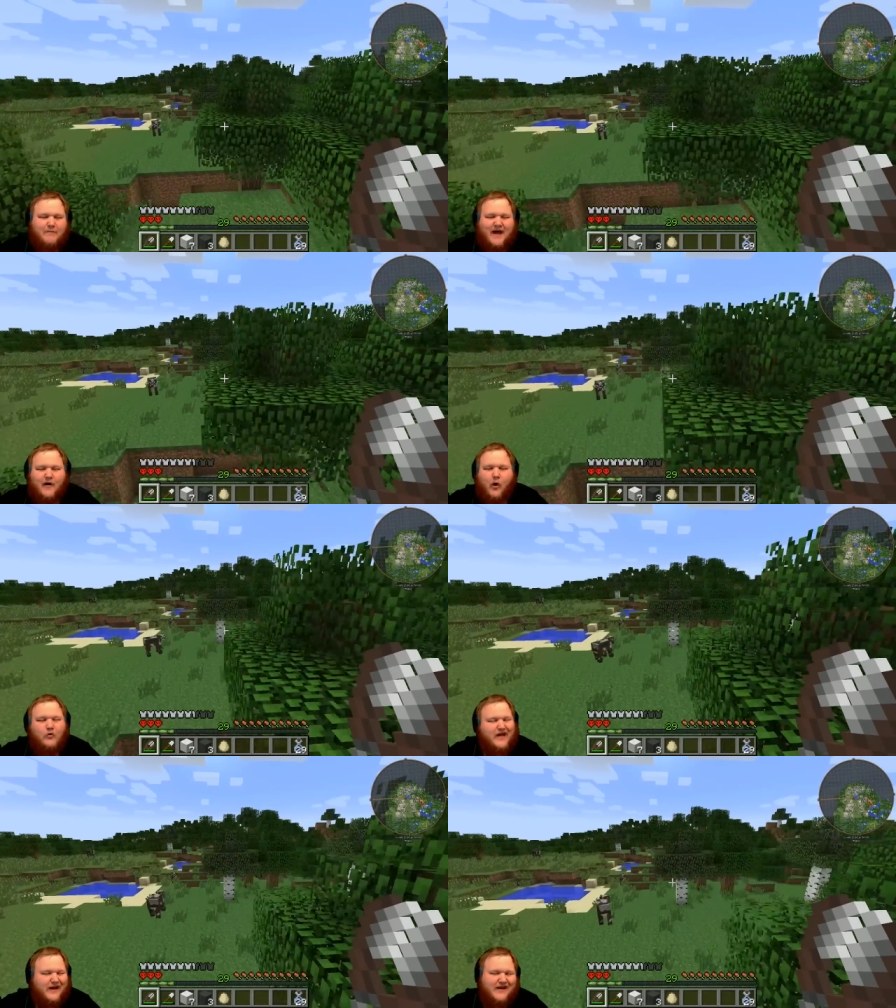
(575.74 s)
by
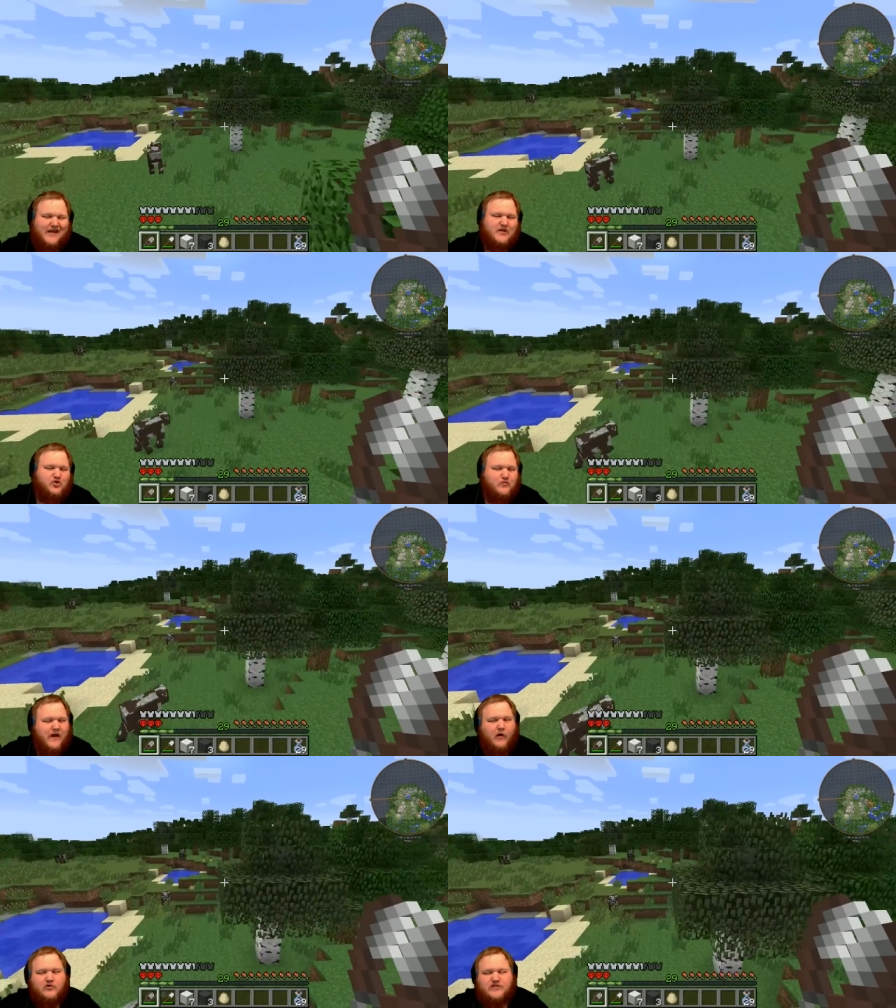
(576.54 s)
old Indian
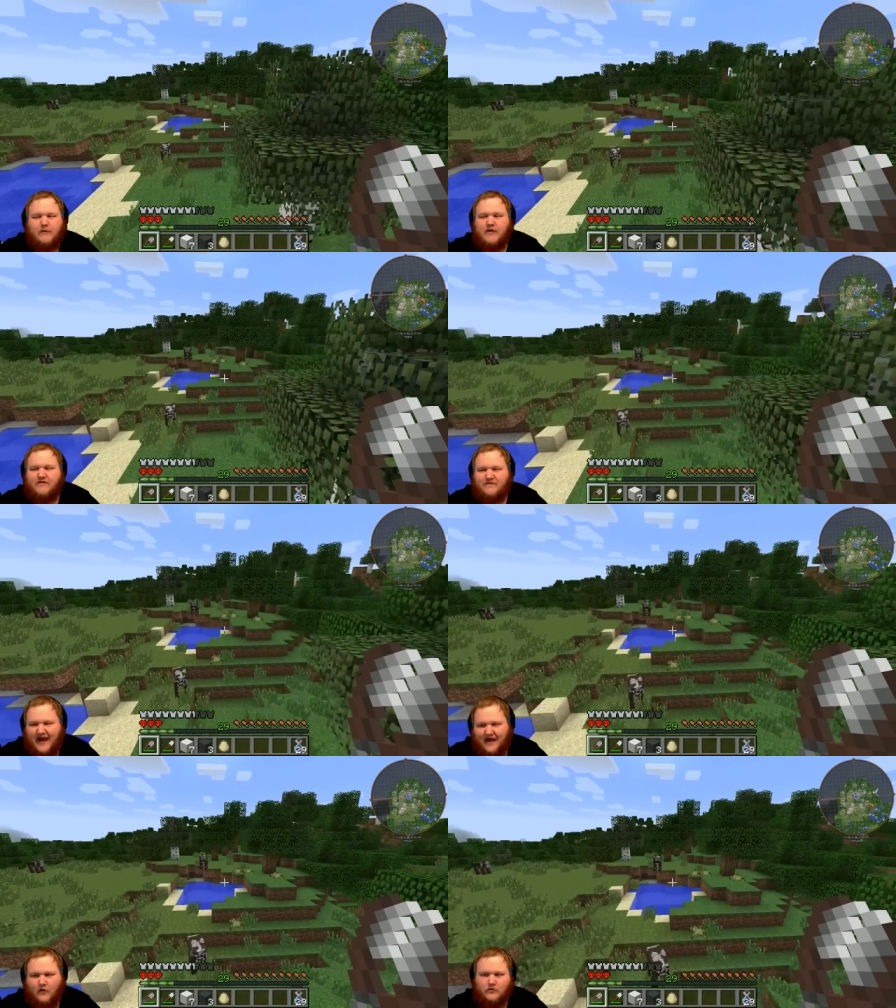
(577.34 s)
trails that we
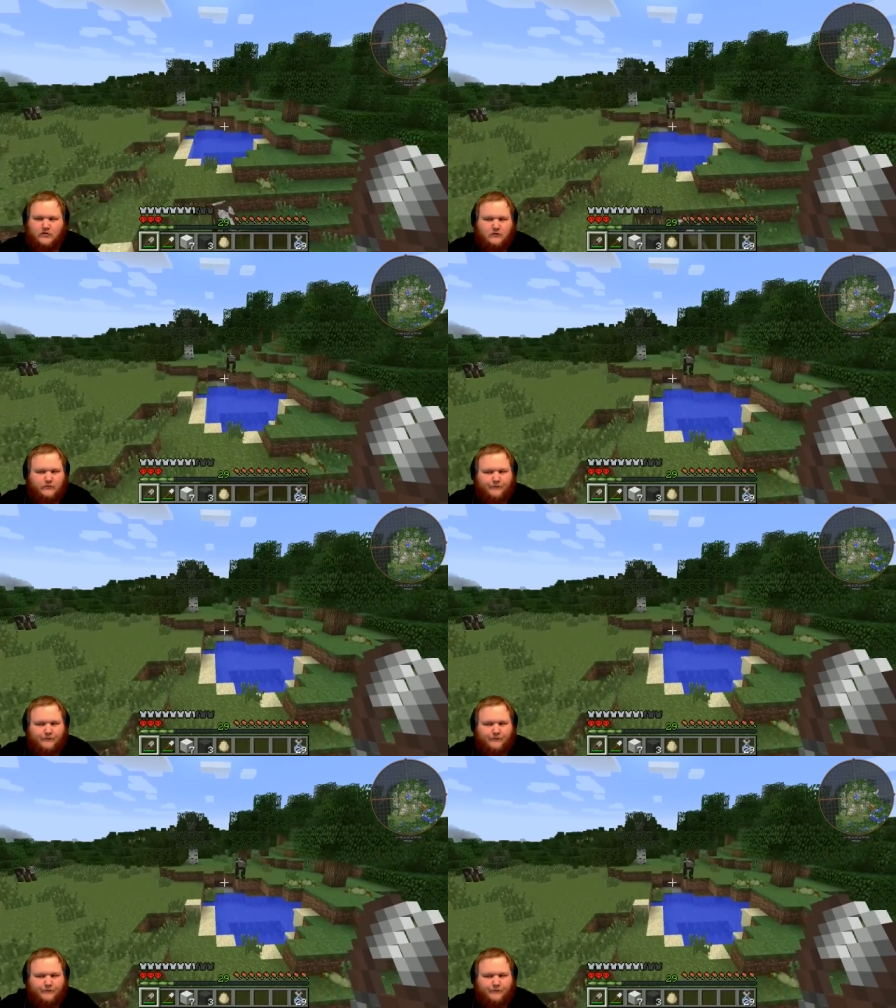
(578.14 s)
found.